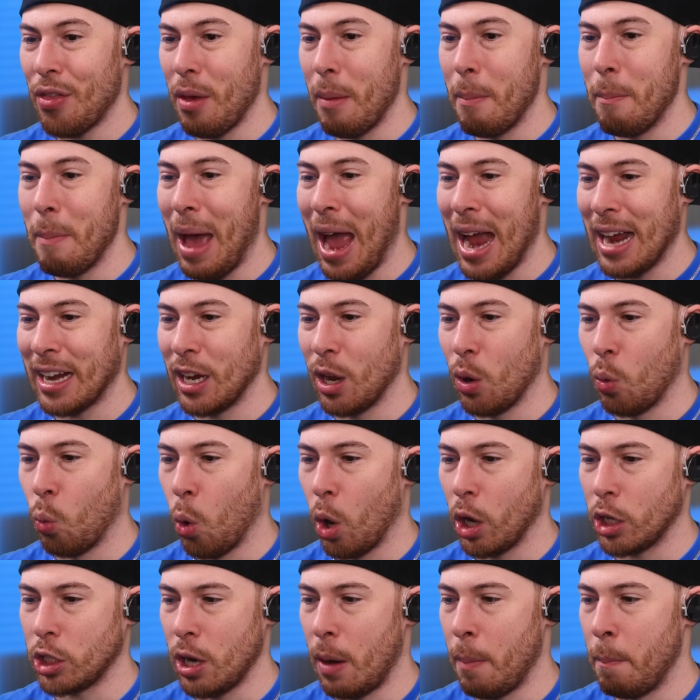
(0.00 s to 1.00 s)
the magnet
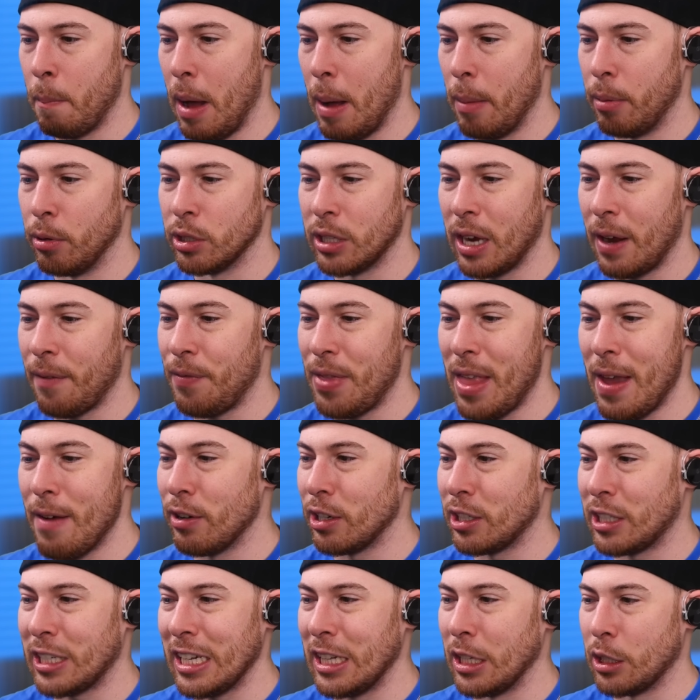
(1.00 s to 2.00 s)
works on bubbles. I've
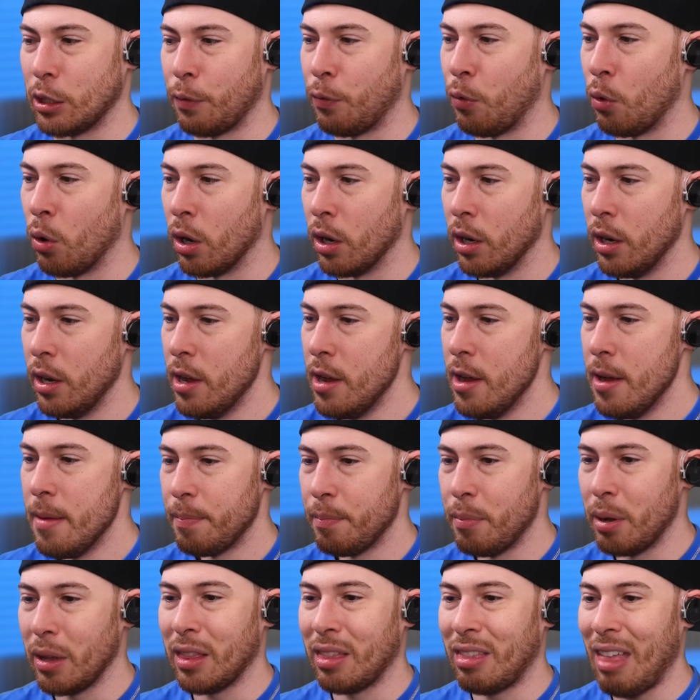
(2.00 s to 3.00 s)
never seen this before,
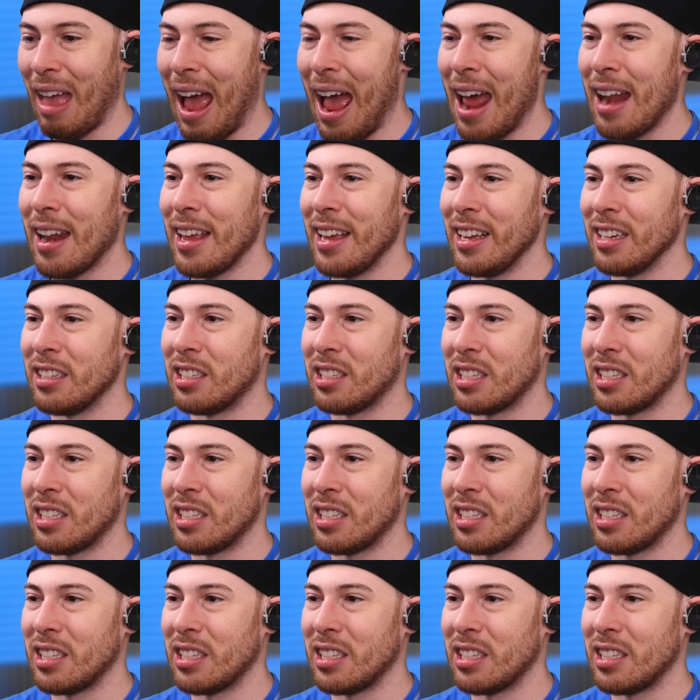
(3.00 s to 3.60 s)
but that is